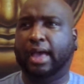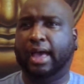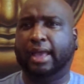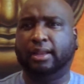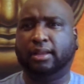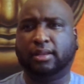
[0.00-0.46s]

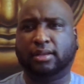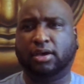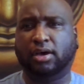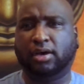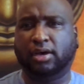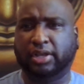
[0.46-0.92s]
and a lot of
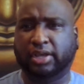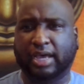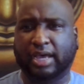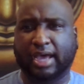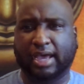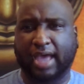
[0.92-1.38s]

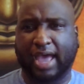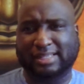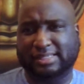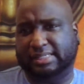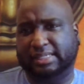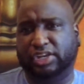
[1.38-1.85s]
other
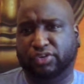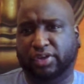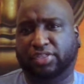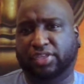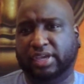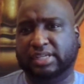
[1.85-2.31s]

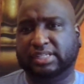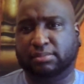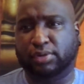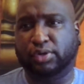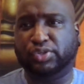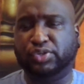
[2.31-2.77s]
ancillary things
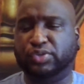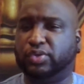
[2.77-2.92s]
about you.